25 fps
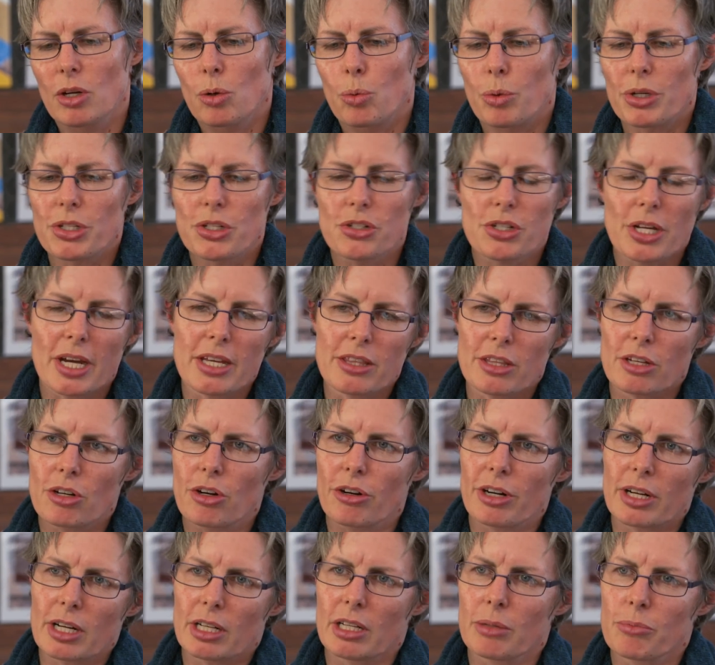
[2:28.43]
we designed the
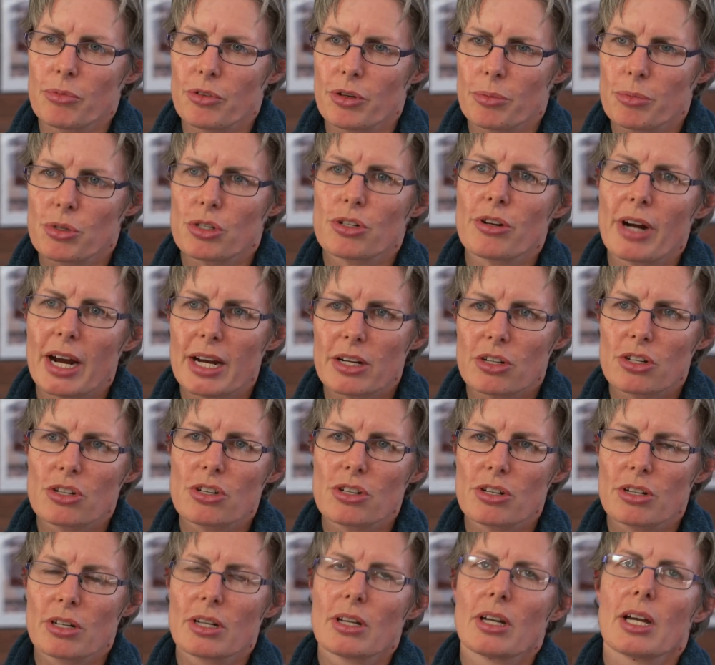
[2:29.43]
curriculum from
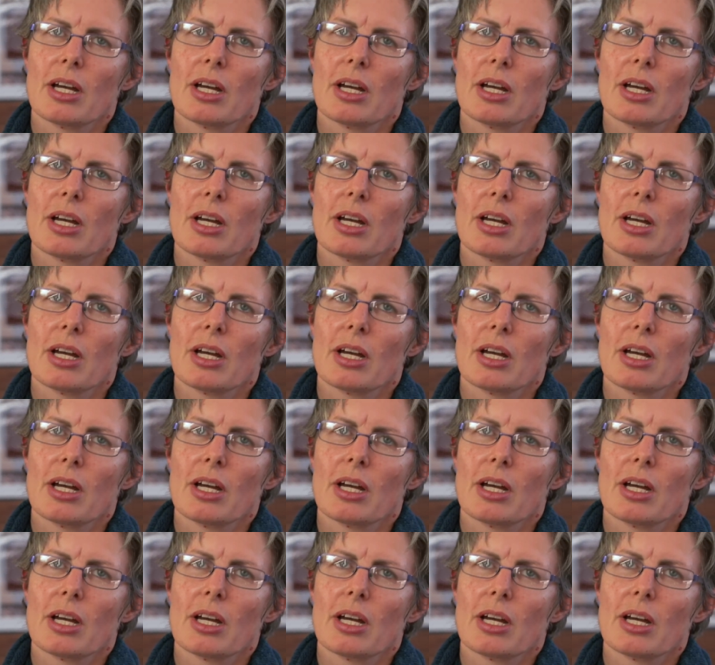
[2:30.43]
scratch